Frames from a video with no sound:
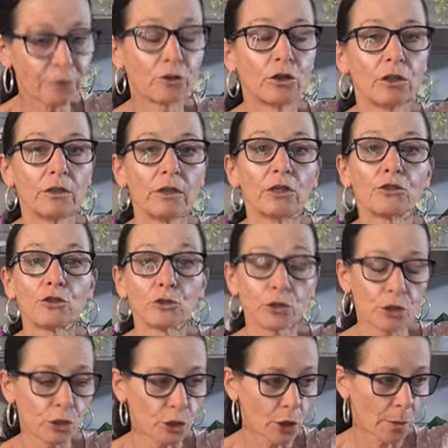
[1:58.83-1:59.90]
her
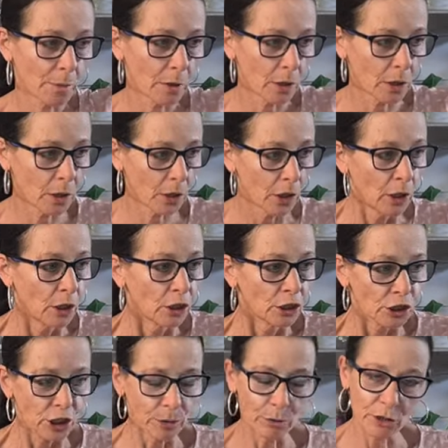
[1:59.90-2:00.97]
daughter's grandma,
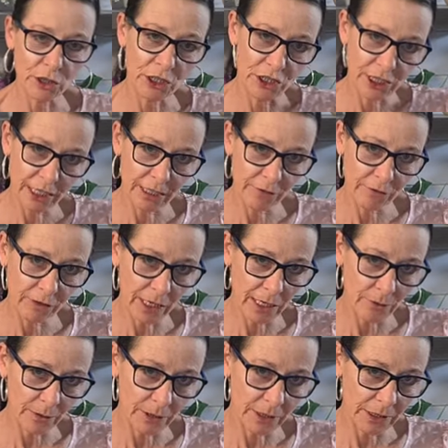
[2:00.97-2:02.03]
she wanted yellow
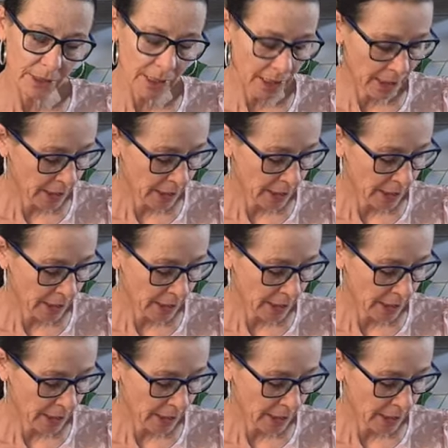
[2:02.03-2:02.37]
flowers